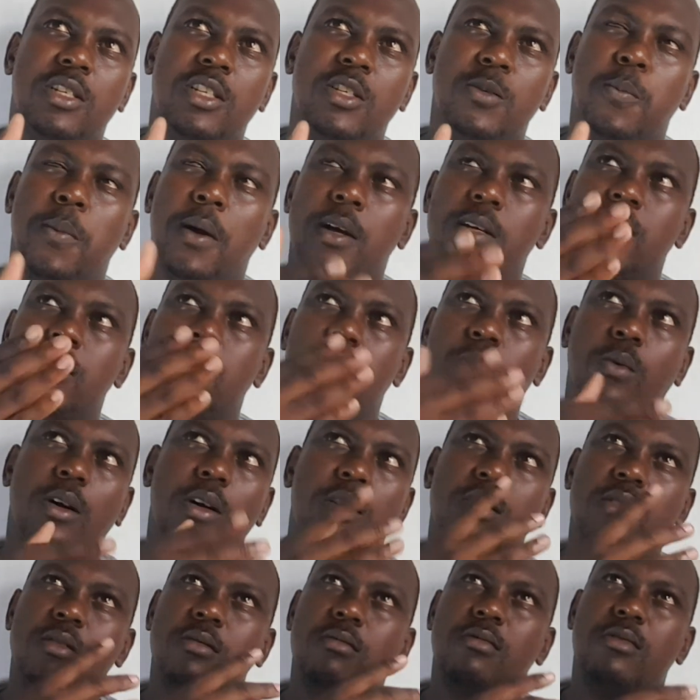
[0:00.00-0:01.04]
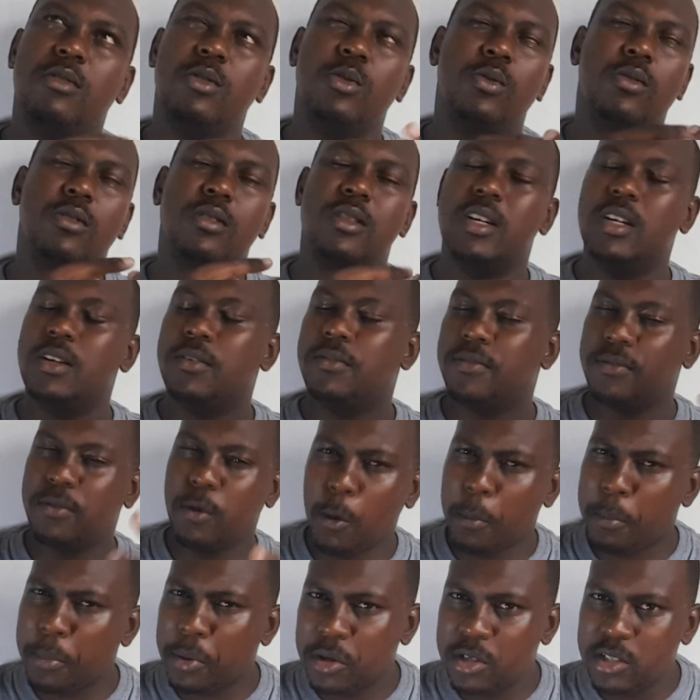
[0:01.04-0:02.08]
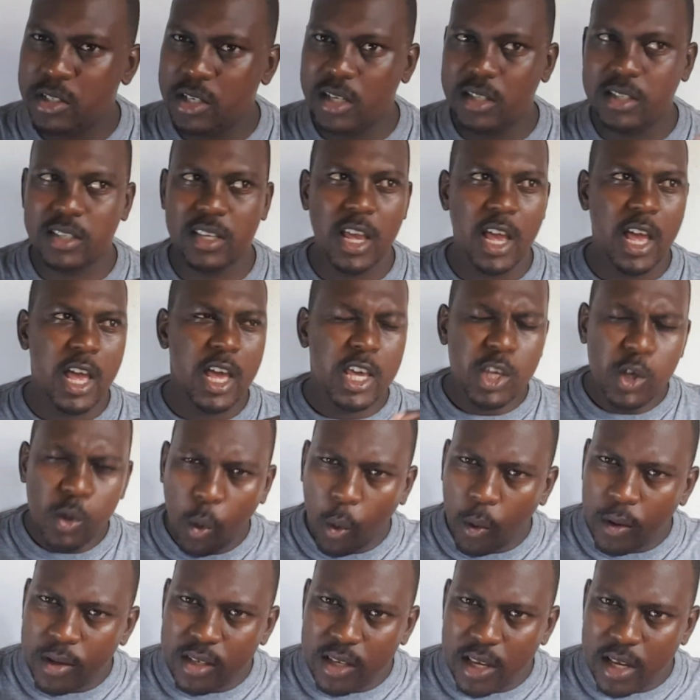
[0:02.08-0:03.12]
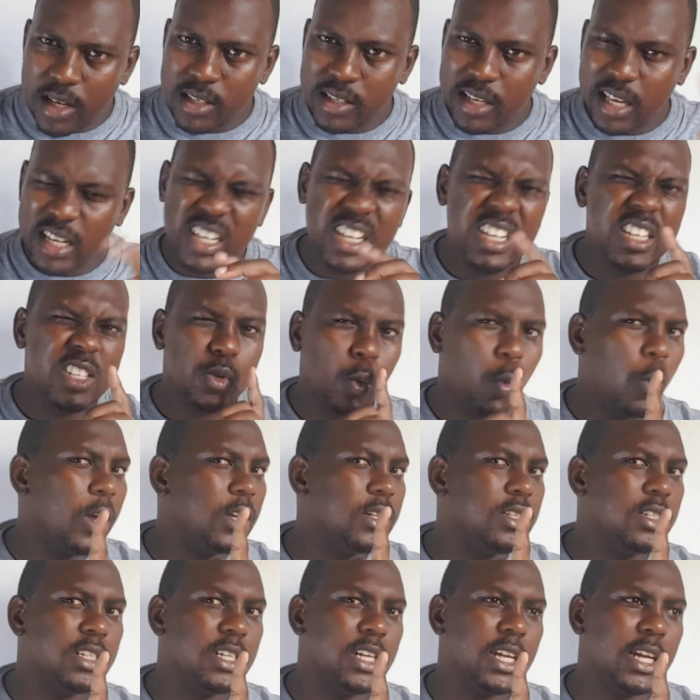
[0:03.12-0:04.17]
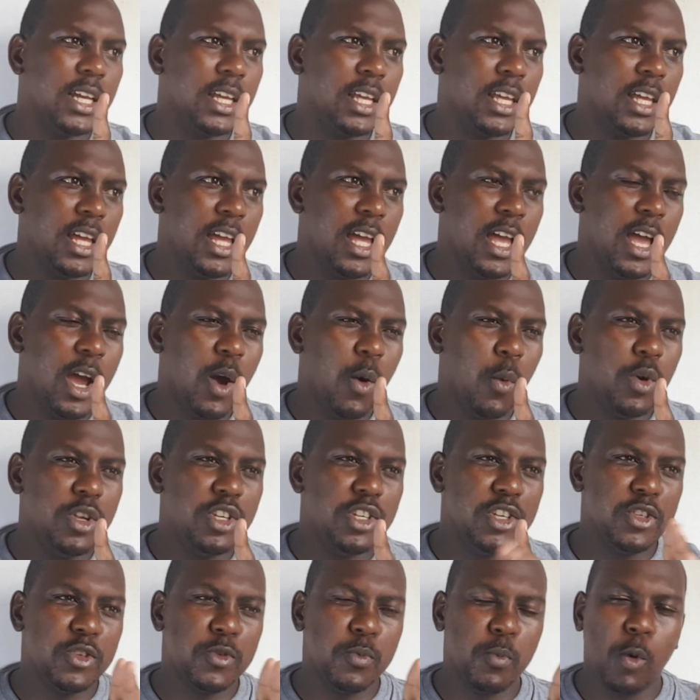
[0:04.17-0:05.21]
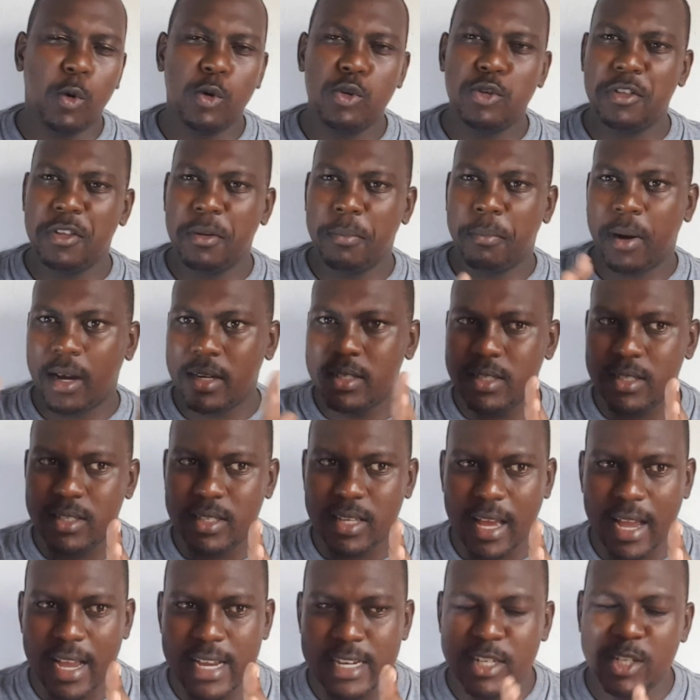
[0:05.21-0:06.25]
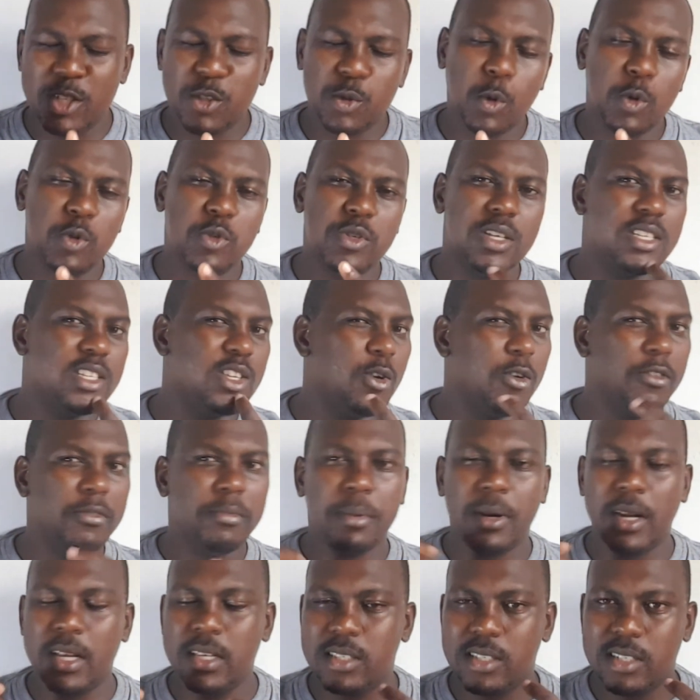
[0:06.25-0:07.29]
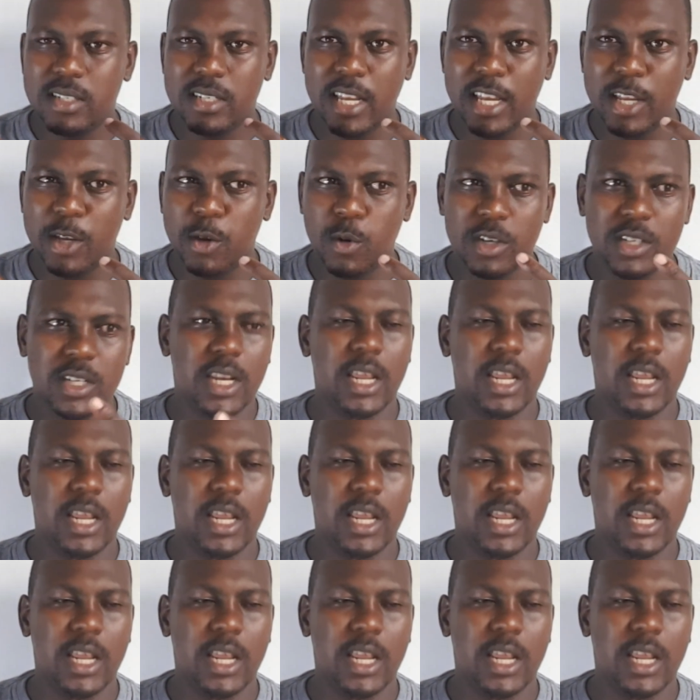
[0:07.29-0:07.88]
his past 1, 2, 3, 4 projects, he always has at least one track which is more to the party side. It's also a self-praise track, and on